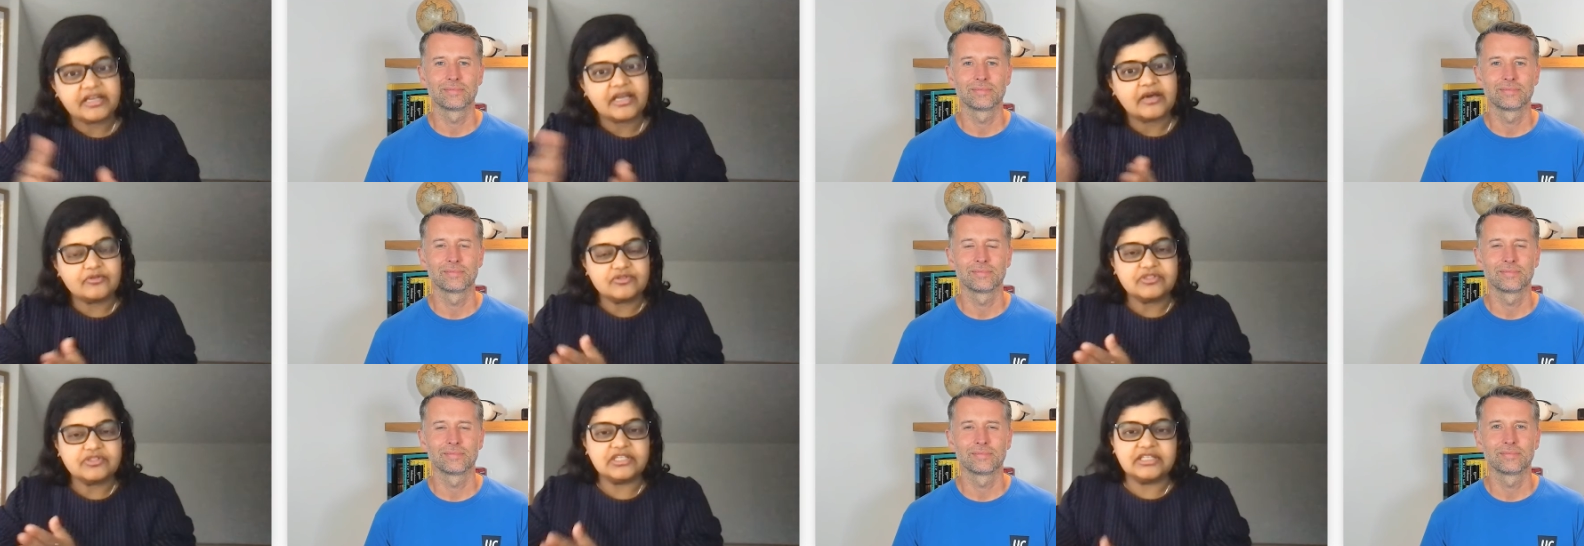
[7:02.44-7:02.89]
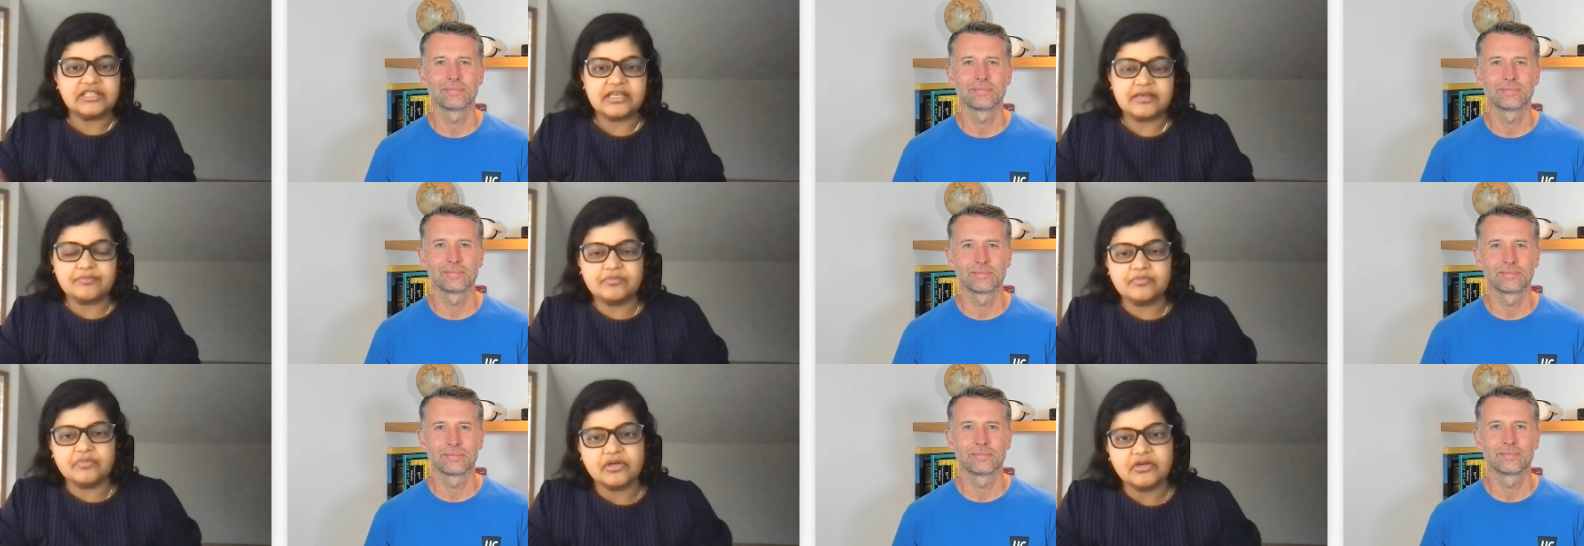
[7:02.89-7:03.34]
Speaker 1: announcing
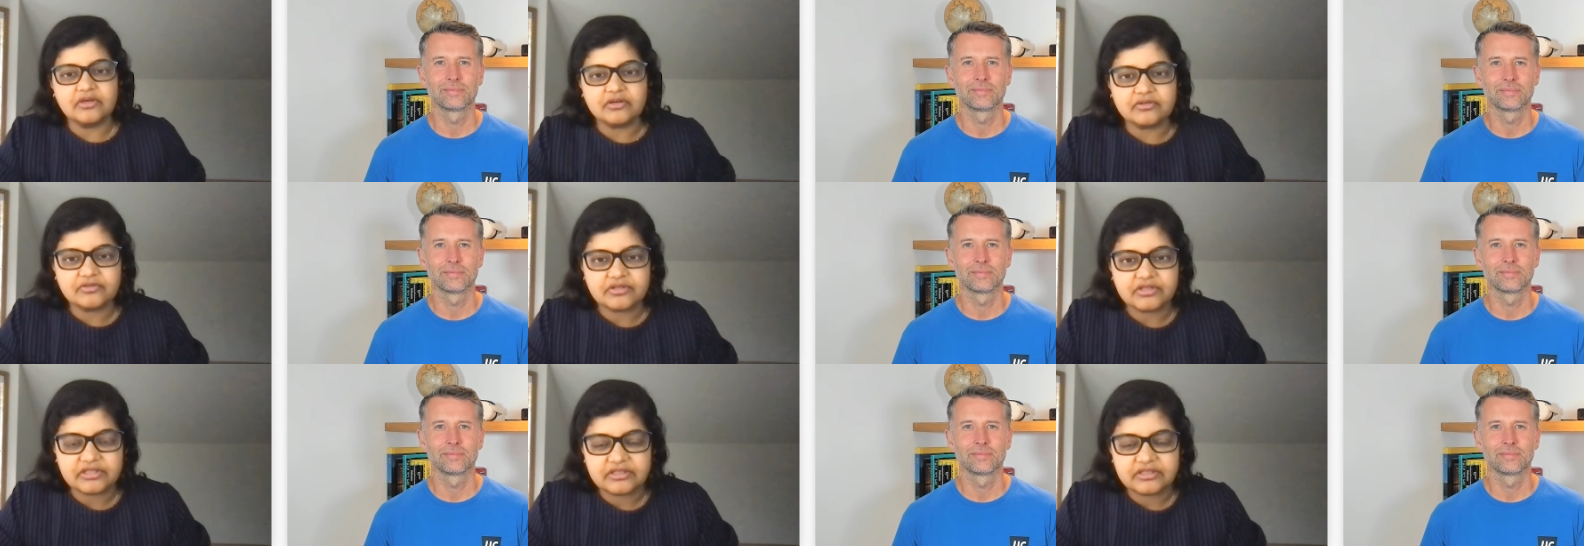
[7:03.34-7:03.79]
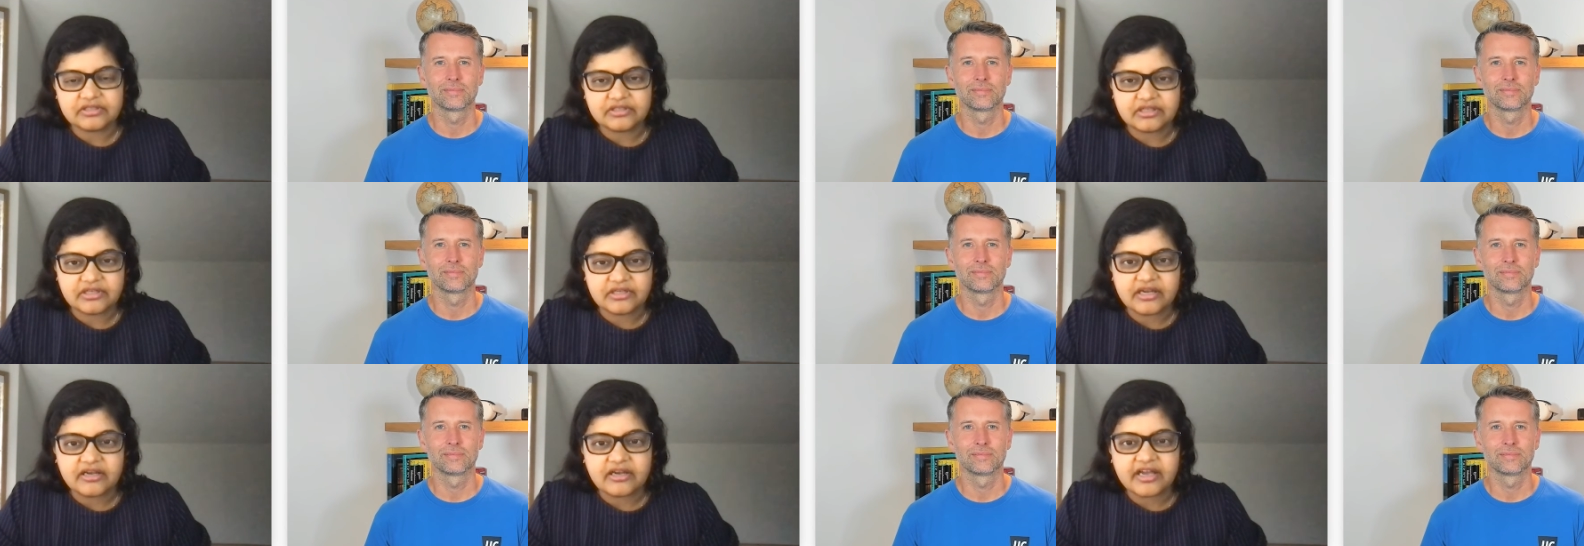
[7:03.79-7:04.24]
them
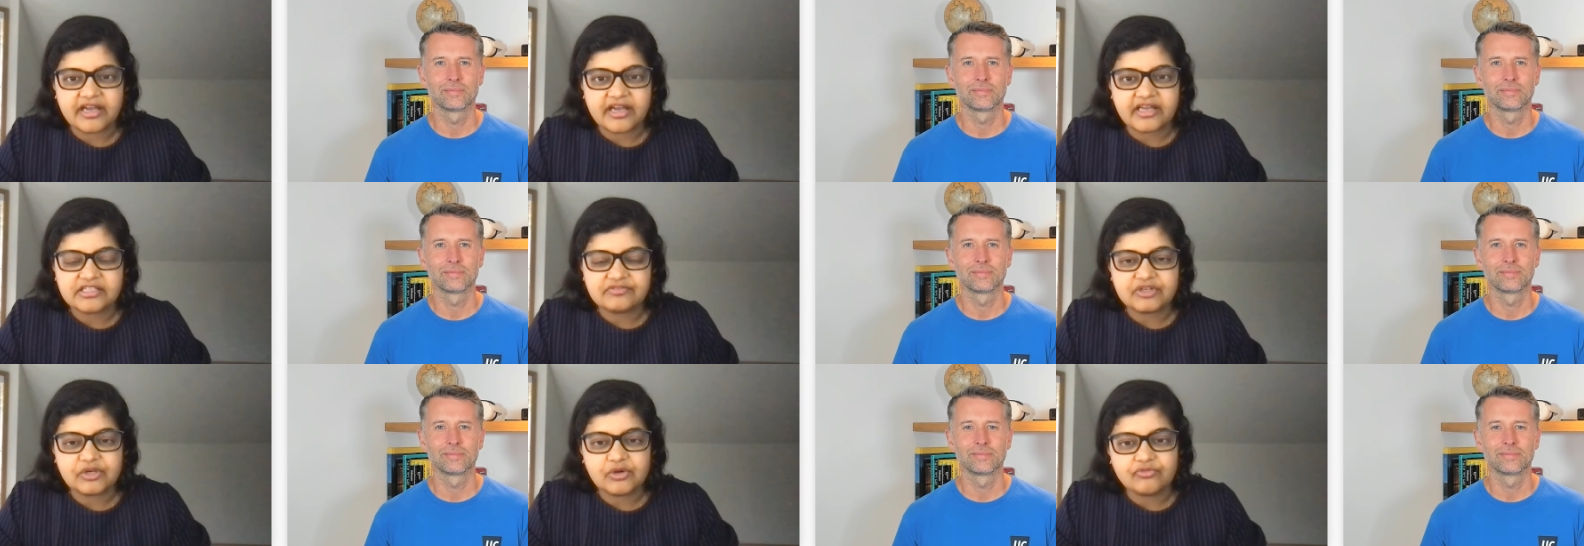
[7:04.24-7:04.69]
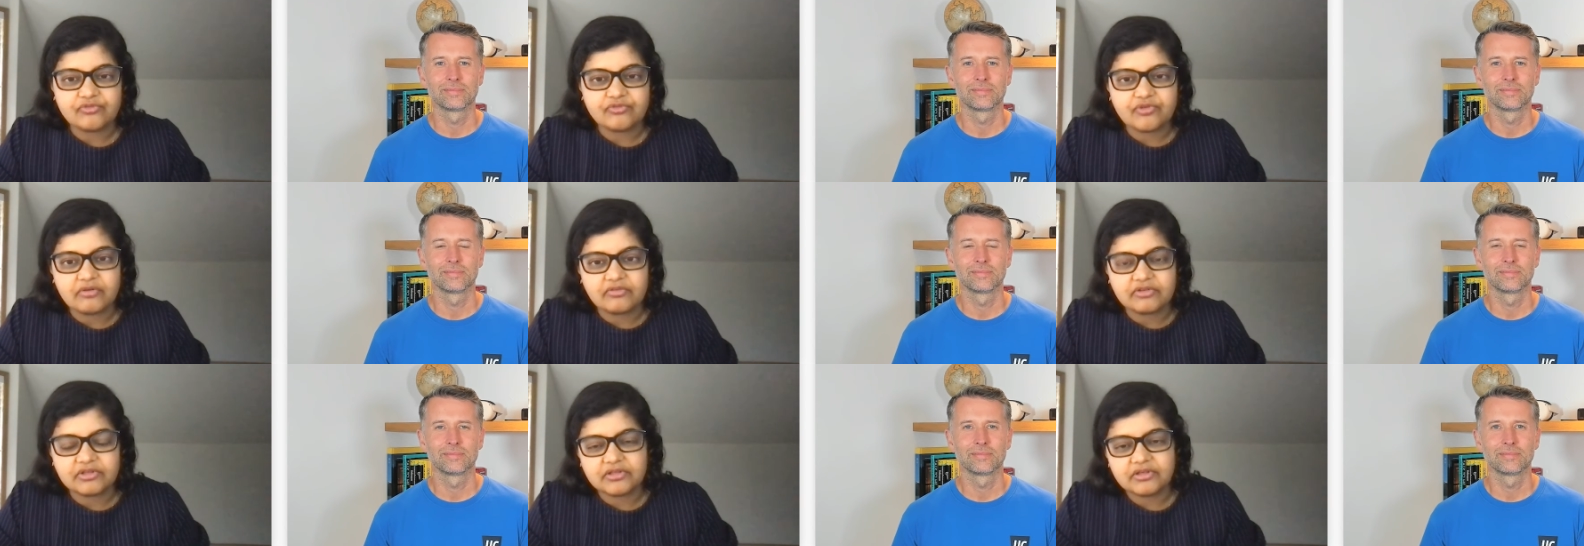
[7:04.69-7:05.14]
as we go
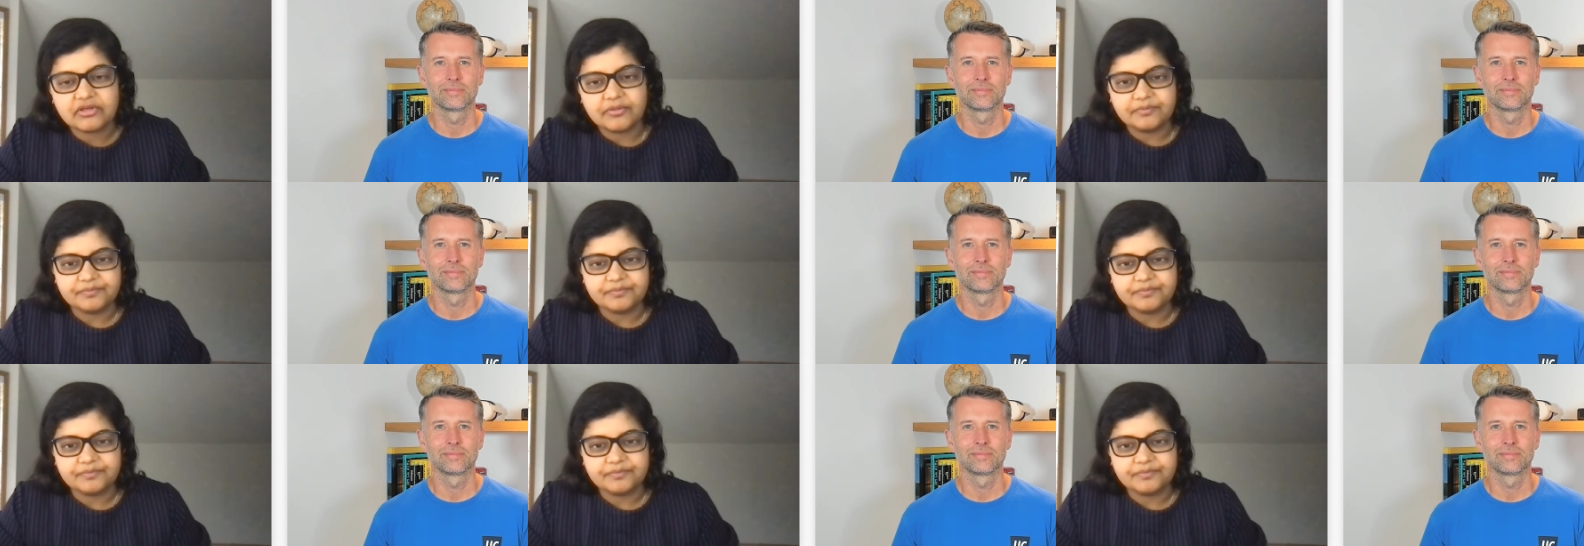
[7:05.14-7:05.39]
forward.